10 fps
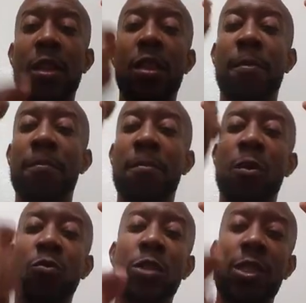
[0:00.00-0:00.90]
the
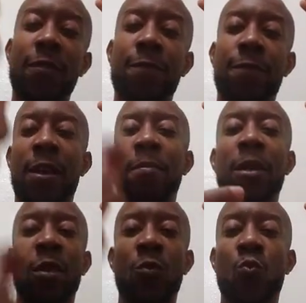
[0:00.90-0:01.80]
most
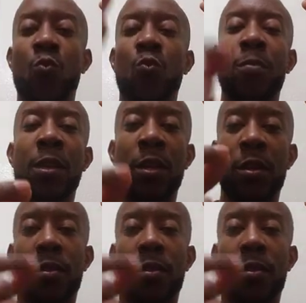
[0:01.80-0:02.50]
feminine woman